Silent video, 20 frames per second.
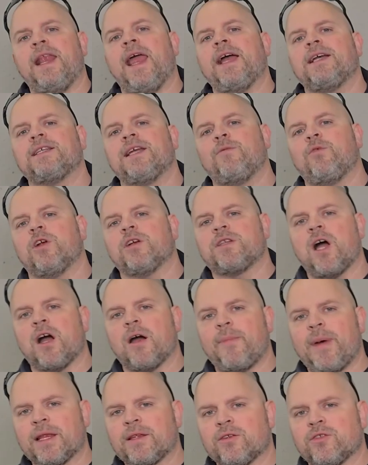And next, I wanna
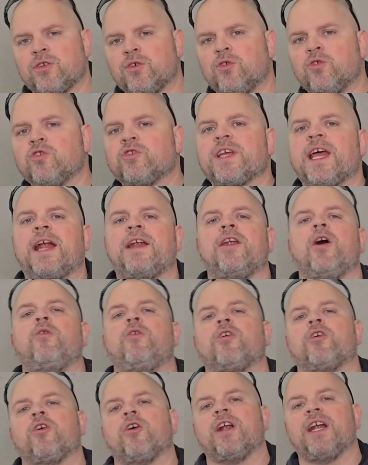talk about the tools that I
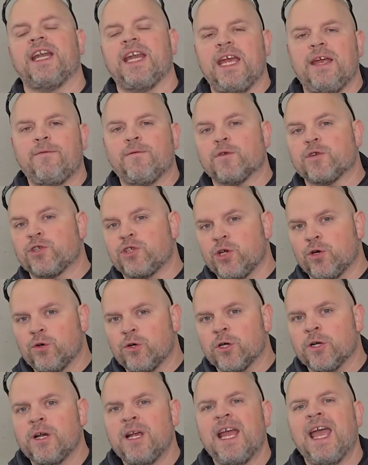know you're gonna need for
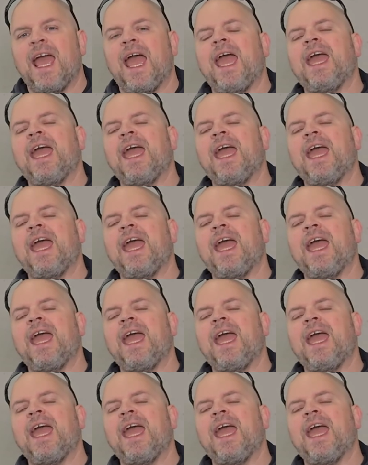sure,